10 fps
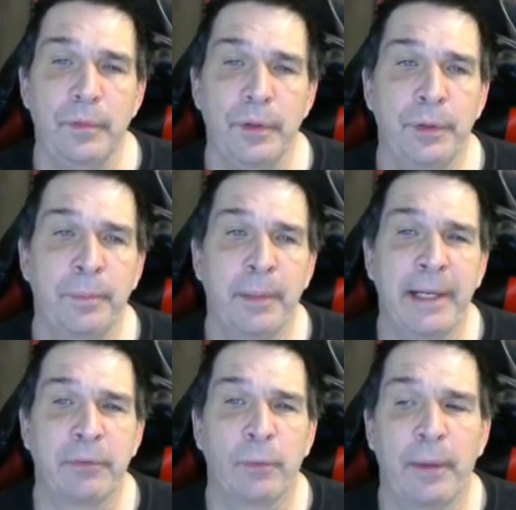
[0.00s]
You might
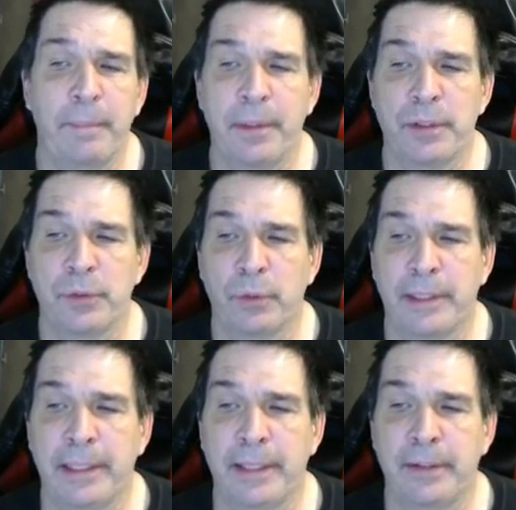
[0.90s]
have the white belts
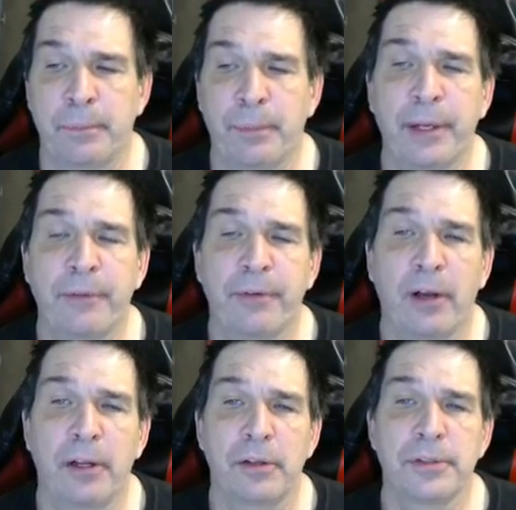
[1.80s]
working on their break
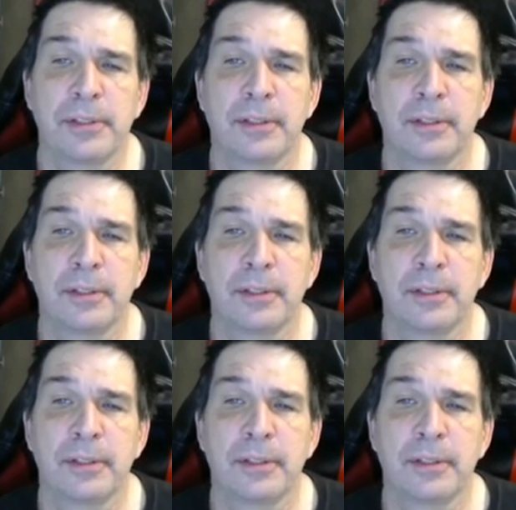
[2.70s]
falls,